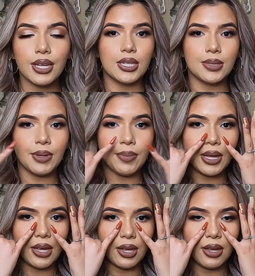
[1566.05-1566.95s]
It does make
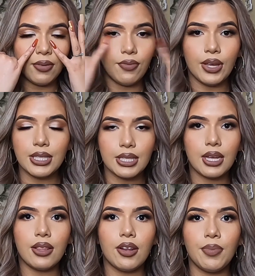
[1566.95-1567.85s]
my face
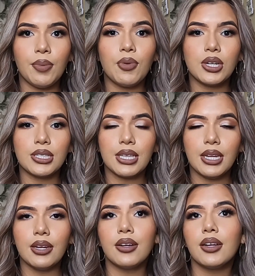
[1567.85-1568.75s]
look a little bit more
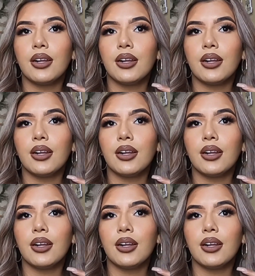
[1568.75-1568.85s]
skinnier